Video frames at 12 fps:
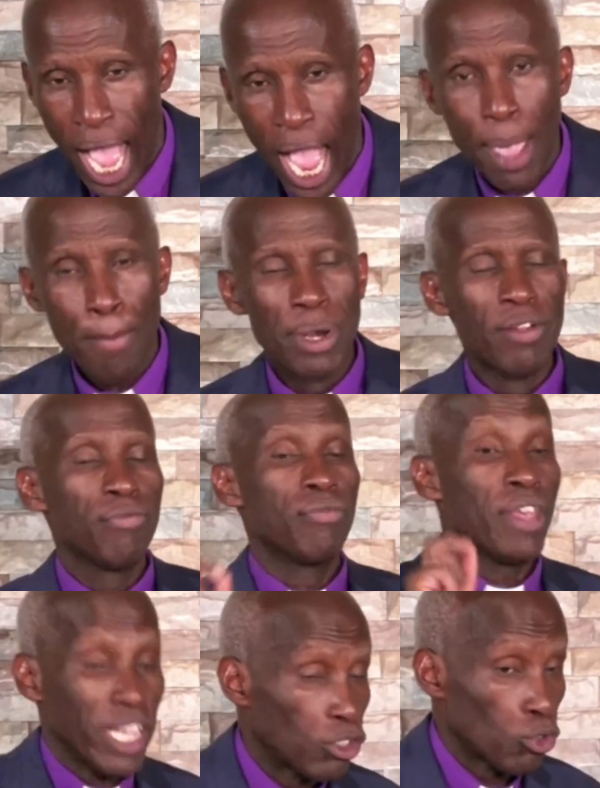I believed
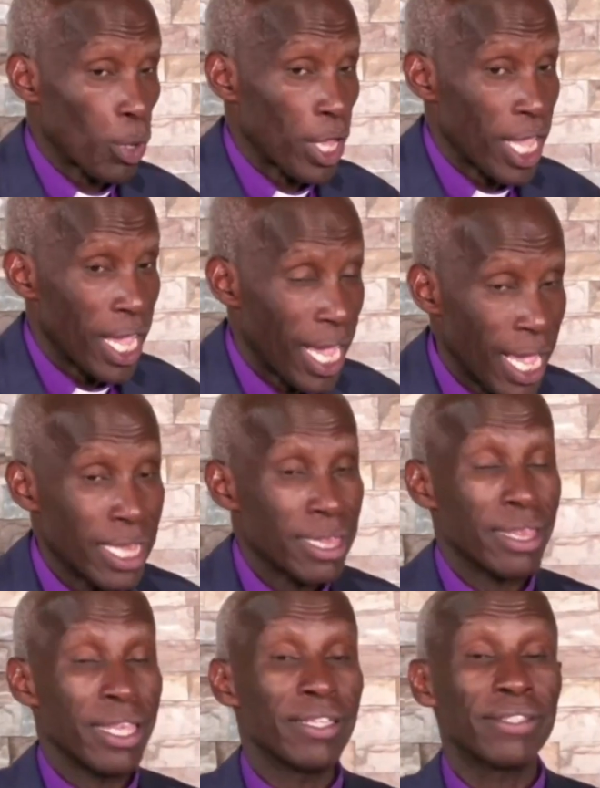this way.
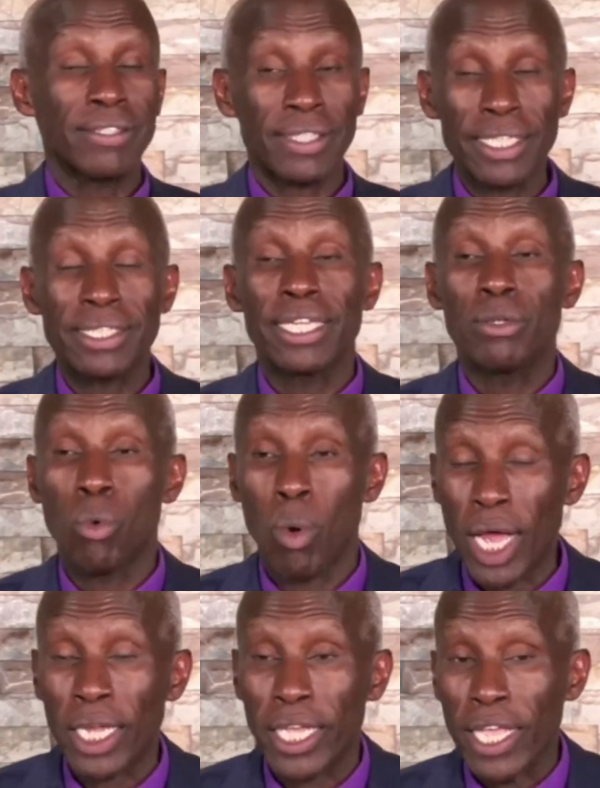And things started
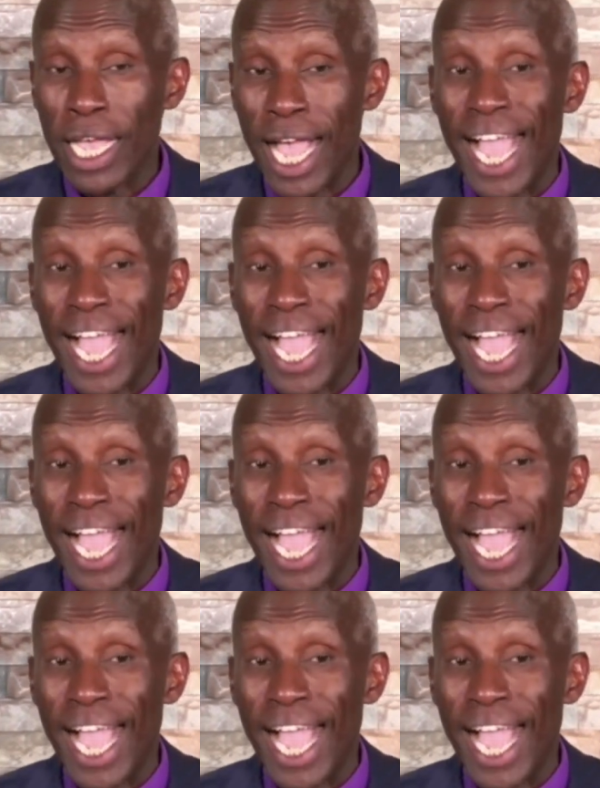working.